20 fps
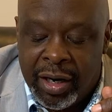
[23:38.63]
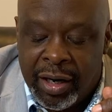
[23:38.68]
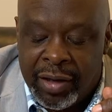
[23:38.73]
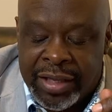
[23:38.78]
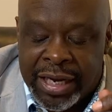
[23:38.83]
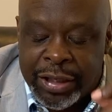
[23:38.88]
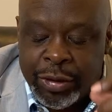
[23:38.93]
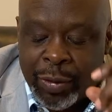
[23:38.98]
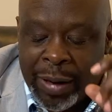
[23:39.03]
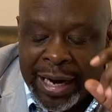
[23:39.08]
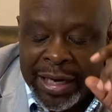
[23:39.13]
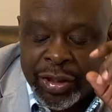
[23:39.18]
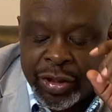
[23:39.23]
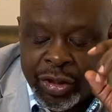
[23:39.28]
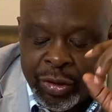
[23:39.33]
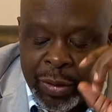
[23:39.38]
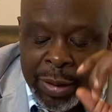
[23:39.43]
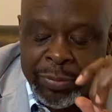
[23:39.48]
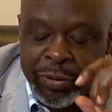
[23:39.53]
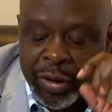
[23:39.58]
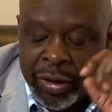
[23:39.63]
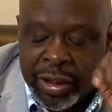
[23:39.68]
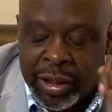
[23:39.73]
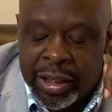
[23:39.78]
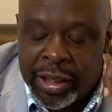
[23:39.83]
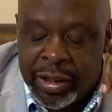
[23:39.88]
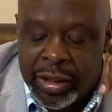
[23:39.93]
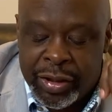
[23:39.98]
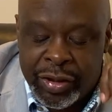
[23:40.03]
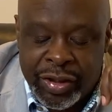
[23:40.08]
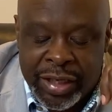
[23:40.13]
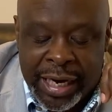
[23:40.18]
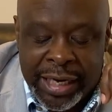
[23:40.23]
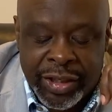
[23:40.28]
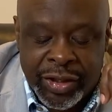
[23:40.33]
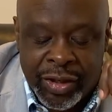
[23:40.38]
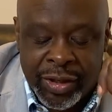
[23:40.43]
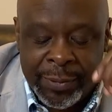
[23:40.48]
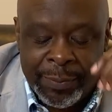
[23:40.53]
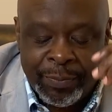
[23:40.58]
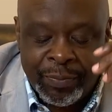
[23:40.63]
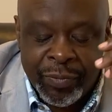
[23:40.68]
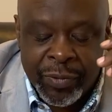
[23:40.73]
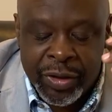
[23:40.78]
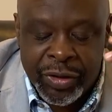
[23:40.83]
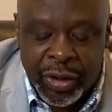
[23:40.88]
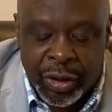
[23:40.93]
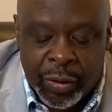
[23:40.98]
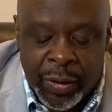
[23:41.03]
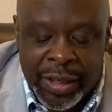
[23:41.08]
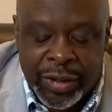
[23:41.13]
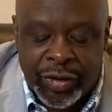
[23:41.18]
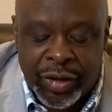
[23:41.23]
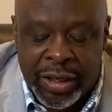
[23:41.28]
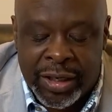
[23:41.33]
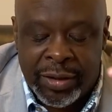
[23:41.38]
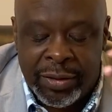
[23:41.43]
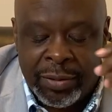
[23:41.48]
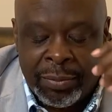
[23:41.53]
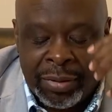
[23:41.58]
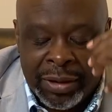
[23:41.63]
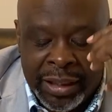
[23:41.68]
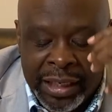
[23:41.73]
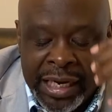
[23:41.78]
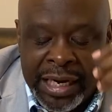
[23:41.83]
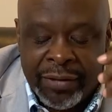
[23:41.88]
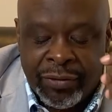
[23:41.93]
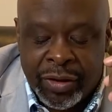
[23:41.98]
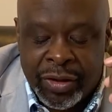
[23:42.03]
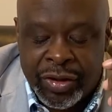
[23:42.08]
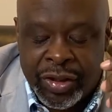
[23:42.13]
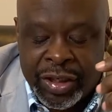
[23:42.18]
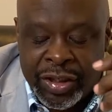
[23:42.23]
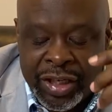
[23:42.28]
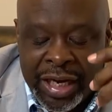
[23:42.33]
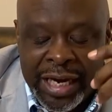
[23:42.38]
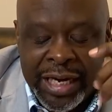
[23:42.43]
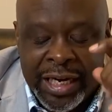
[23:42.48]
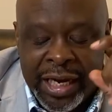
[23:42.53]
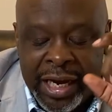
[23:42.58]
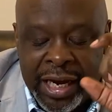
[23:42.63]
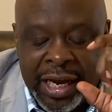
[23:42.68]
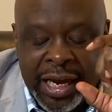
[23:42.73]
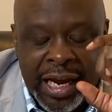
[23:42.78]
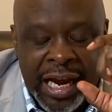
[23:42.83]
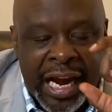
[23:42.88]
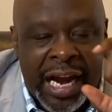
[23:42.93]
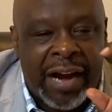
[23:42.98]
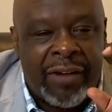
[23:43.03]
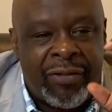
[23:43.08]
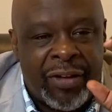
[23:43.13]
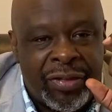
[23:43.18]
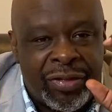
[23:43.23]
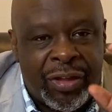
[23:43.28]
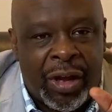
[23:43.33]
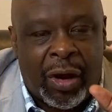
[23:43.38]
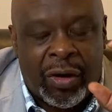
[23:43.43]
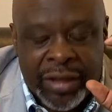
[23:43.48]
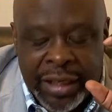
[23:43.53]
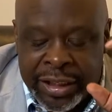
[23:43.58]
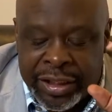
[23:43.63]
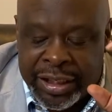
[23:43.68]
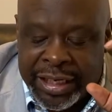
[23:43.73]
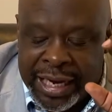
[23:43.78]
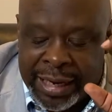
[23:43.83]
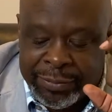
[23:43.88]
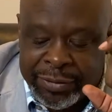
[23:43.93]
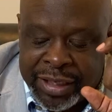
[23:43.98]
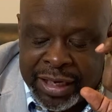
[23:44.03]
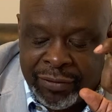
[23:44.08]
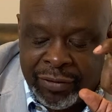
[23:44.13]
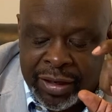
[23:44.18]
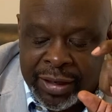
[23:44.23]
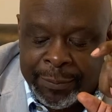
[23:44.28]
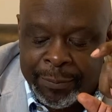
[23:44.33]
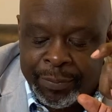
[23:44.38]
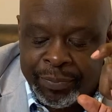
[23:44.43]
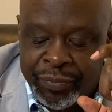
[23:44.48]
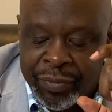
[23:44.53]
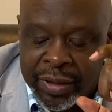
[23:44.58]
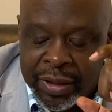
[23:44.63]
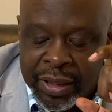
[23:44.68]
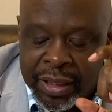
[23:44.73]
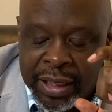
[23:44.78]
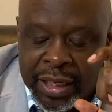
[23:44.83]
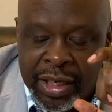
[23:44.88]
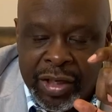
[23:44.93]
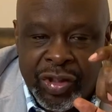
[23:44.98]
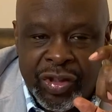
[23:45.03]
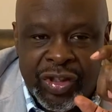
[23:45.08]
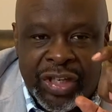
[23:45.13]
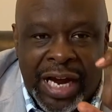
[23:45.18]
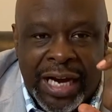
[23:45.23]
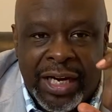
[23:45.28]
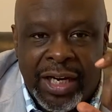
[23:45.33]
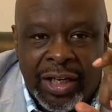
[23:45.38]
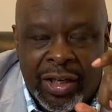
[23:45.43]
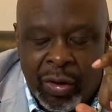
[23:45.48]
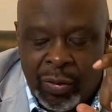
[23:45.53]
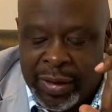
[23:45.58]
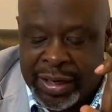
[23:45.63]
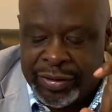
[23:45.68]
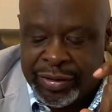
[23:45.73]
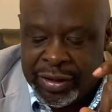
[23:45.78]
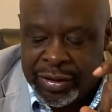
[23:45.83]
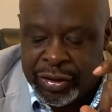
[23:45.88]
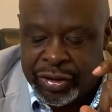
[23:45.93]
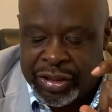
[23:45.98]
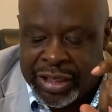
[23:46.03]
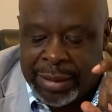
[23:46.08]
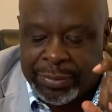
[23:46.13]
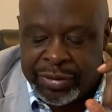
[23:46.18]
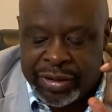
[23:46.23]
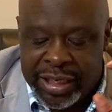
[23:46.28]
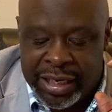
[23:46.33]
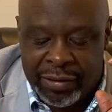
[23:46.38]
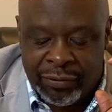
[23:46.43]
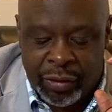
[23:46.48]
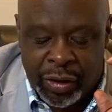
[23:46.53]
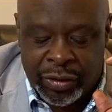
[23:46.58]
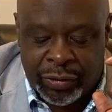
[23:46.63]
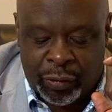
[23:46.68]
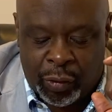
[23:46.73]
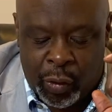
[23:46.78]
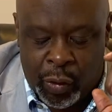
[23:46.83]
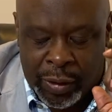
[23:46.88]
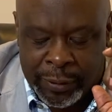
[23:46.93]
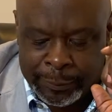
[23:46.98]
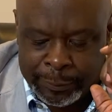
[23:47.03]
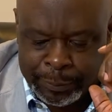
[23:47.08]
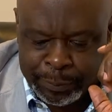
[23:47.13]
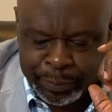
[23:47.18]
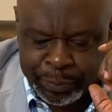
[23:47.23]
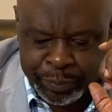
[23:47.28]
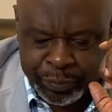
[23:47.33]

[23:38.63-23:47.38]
That's why scripture clearly say to, to Christian believers to take every thought into captivity. Second Corinthians chapter 10, verse 4